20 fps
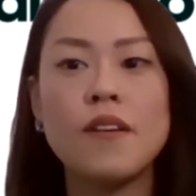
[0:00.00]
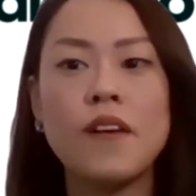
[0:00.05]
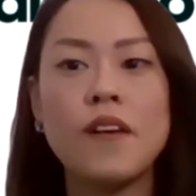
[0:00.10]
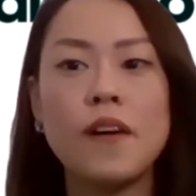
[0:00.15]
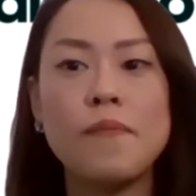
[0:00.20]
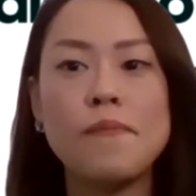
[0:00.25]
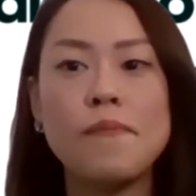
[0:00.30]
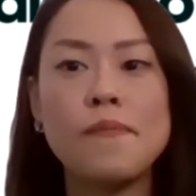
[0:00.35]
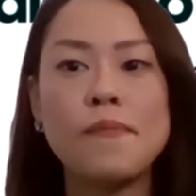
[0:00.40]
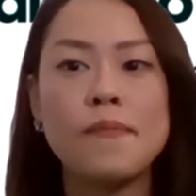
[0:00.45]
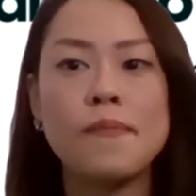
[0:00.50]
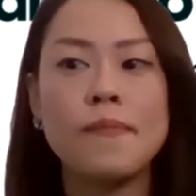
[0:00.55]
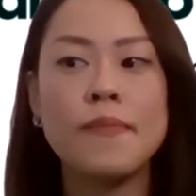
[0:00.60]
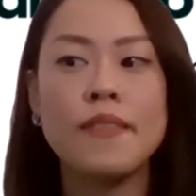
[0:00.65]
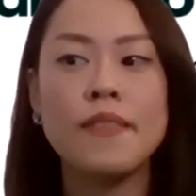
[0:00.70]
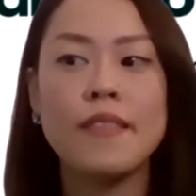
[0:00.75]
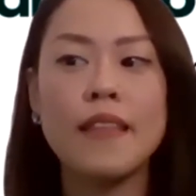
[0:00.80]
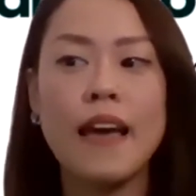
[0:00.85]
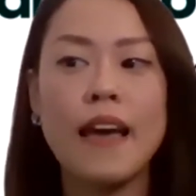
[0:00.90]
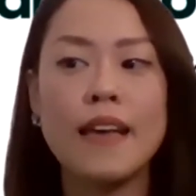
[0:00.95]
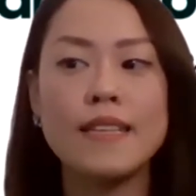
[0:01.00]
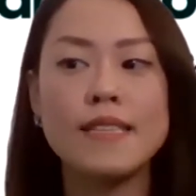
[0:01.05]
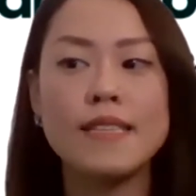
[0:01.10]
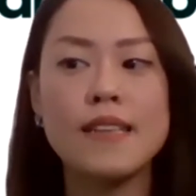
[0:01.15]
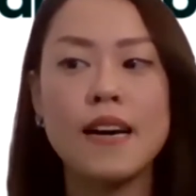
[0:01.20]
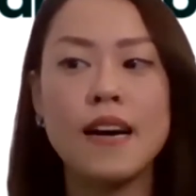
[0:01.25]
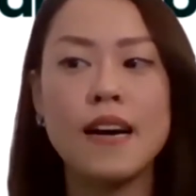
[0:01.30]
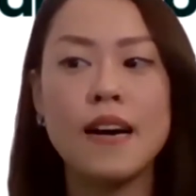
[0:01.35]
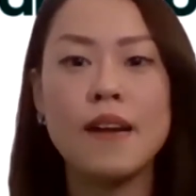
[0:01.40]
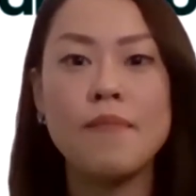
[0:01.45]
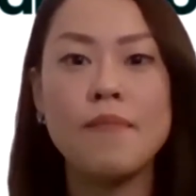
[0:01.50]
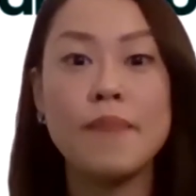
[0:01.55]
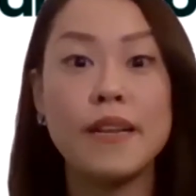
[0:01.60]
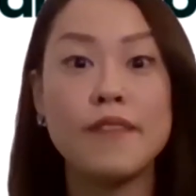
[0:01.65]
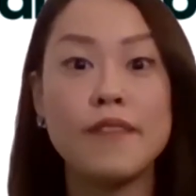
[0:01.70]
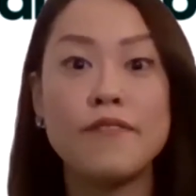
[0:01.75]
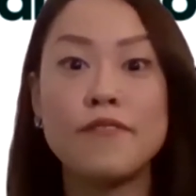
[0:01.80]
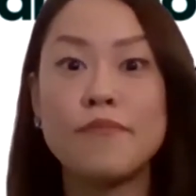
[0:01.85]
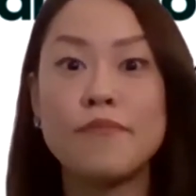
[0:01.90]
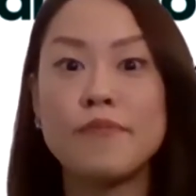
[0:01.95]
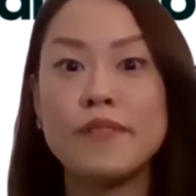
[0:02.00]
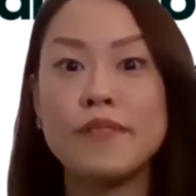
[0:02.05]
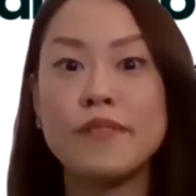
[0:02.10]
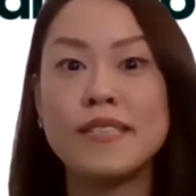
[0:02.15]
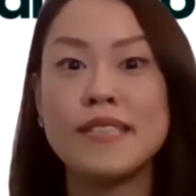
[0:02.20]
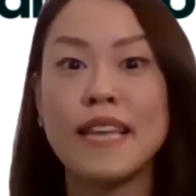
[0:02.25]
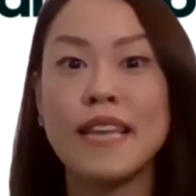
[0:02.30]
Medic Footprints,